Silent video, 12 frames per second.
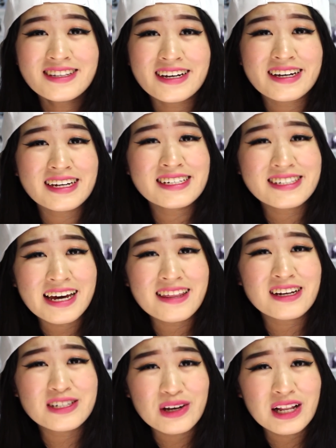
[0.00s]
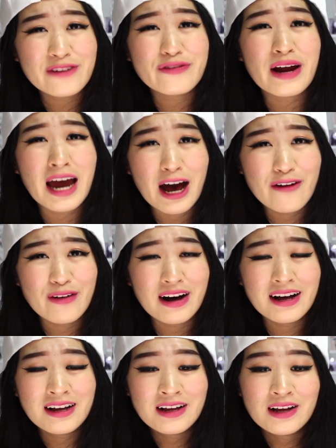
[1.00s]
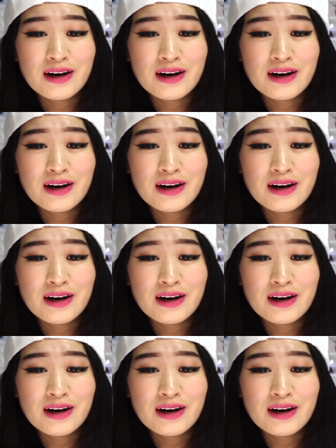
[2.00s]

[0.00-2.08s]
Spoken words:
They're gonna stay in the toilet forever?